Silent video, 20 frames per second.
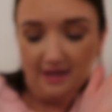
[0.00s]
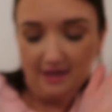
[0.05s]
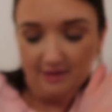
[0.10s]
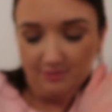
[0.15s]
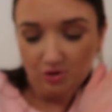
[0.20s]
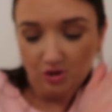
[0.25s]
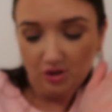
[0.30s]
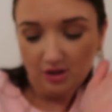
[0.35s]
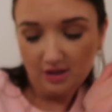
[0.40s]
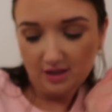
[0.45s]

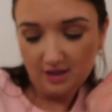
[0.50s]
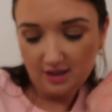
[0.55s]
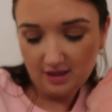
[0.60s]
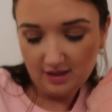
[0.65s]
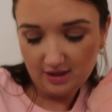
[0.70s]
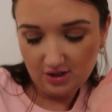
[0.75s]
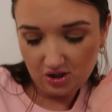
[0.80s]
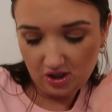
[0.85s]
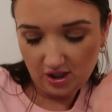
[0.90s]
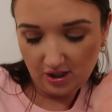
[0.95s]
I'm not
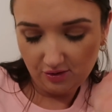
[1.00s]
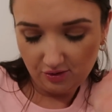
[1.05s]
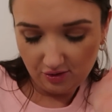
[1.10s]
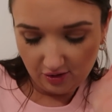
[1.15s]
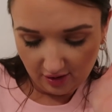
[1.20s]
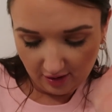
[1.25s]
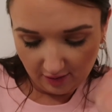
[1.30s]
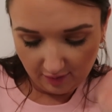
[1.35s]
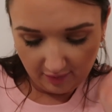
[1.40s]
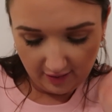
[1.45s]
gonna tell you
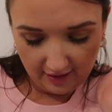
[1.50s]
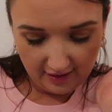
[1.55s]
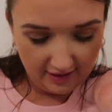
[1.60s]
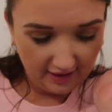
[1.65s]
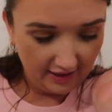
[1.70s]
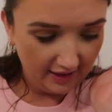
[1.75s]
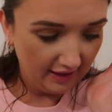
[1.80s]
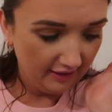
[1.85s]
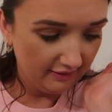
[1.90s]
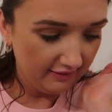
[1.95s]
the
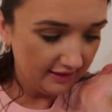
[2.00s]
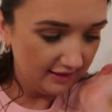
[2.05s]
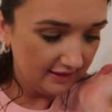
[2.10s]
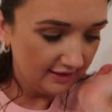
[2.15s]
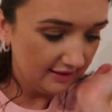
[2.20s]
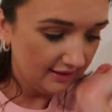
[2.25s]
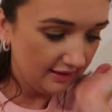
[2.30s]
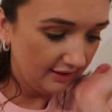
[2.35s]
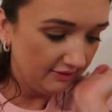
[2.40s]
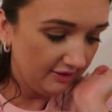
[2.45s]
completed calories
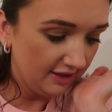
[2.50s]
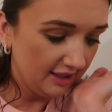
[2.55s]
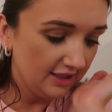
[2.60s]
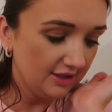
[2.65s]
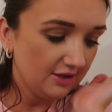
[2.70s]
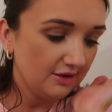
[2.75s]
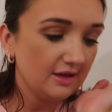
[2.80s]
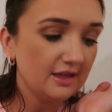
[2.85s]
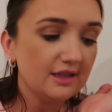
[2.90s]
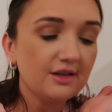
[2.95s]
because I really
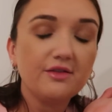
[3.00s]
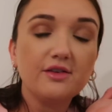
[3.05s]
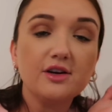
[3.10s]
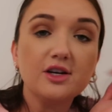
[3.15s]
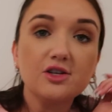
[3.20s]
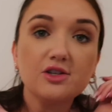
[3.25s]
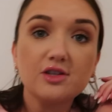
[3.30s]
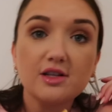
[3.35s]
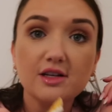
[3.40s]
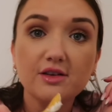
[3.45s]
do need to
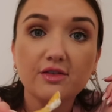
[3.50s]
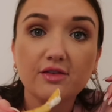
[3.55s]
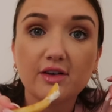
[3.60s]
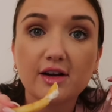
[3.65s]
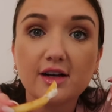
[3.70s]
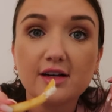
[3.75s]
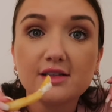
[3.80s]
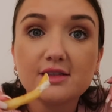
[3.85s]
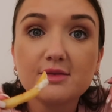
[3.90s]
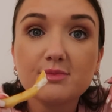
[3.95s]
finish this
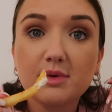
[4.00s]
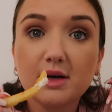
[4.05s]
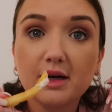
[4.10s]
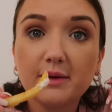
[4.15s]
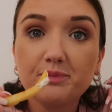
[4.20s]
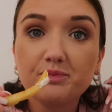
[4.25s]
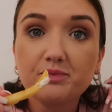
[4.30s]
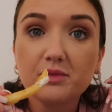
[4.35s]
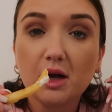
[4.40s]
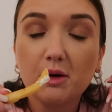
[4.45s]
first,
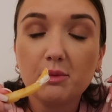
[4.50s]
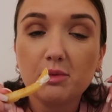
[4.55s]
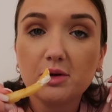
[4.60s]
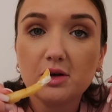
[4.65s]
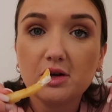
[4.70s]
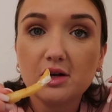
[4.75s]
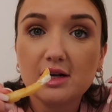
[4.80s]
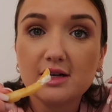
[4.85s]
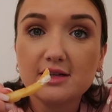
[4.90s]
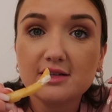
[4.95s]
but I'll put
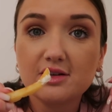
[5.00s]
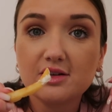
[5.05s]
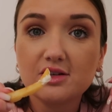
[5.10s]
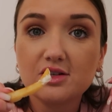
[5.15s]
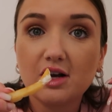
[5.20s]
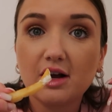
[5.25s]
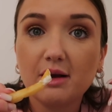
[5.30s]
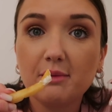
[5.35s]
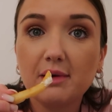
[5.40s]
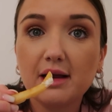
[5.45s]
you guys in a
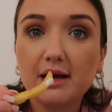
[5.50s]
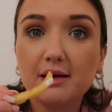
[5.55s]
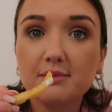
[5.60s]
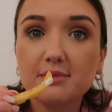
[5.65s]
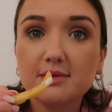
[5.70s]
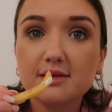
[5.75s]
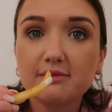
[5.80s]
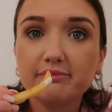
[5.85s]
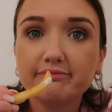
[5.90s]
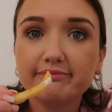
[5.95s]
time
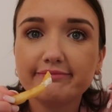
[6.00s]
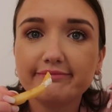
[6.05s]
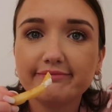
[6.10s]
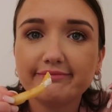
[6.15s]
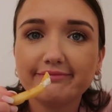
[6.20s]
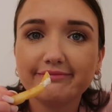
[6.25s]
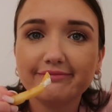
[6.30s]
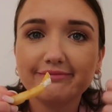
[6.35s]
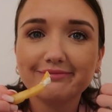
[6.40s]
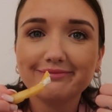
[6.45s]
lapse.
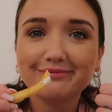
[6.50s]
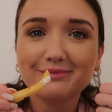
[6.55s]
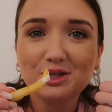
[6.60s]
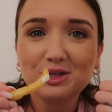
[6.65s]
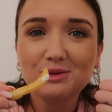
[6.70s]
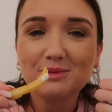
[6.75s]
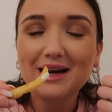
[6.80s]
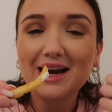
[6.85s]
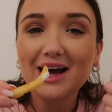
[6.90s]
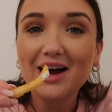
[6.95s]

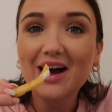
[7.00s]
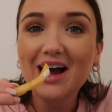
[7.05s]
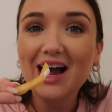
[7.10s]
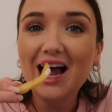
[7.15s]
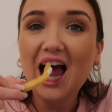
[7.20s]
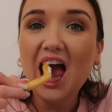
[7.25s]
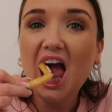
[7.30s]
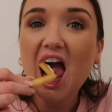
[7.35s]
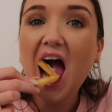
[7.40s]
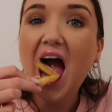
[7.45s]
Wish me
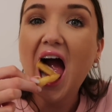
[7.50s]
luck.